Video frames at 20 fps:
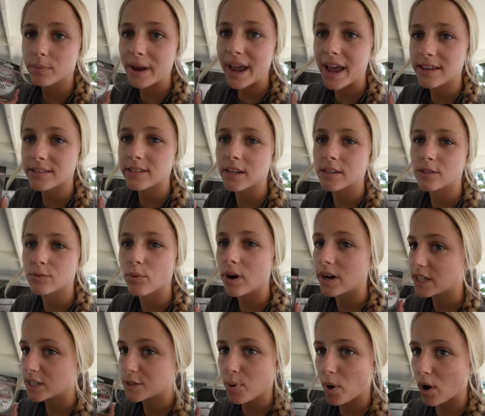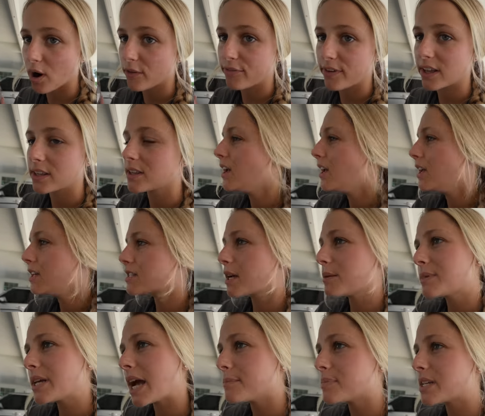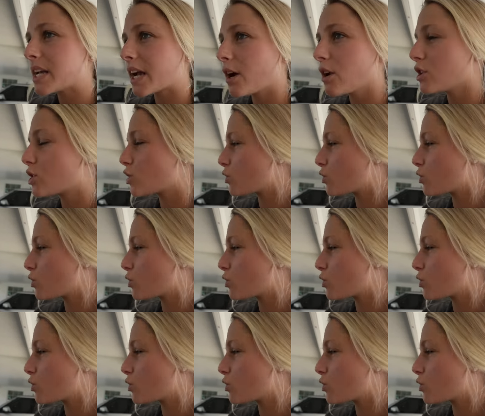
my S X one. It's perfect. Sometimes I go to